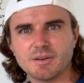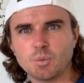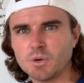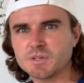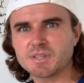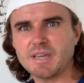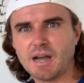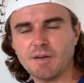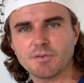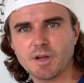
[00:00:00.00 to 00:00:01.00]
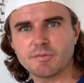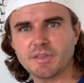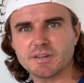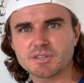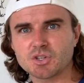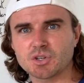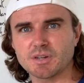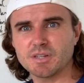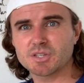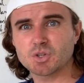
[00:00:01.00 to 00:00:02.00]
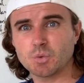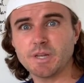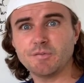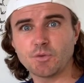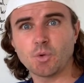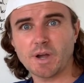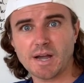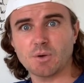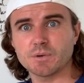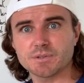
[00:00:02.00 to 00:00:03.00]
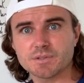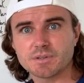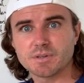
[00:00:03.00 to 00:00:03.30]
What is the half-life of that decision? It's 24 hours.